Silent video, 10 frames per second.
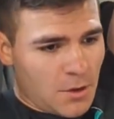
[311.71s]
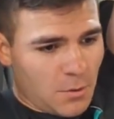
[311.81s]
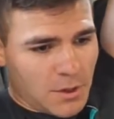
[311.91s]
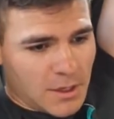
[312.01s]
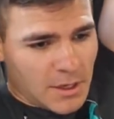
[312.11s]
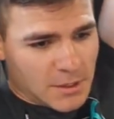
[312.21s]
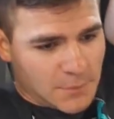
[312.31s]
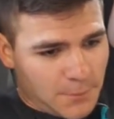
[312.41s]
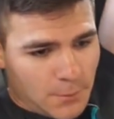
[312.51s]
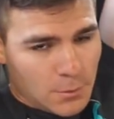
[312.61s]
you want to get a
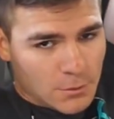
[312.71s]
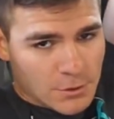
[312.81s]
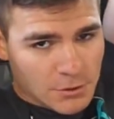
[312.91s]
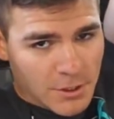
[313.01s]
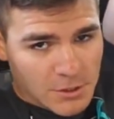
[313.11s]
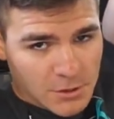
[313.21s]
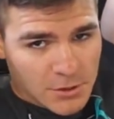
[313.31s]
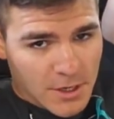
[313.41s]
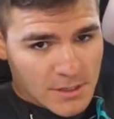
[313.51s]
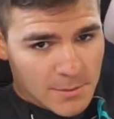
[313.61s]
nice full stretch in your
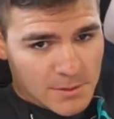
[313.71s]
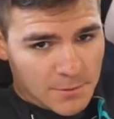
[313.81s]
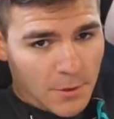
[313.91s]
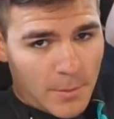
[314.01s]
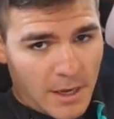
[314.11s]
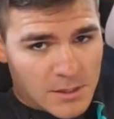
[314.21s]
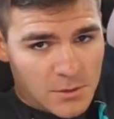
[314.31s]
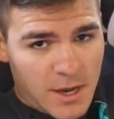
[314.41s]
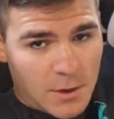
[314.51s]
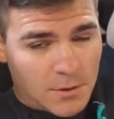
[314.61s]
triceps as far back as
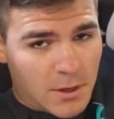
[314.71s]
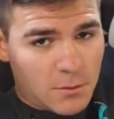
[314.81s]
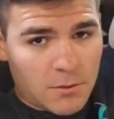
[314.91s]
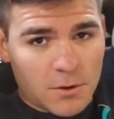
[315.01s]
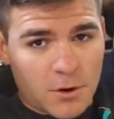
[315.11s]
you can without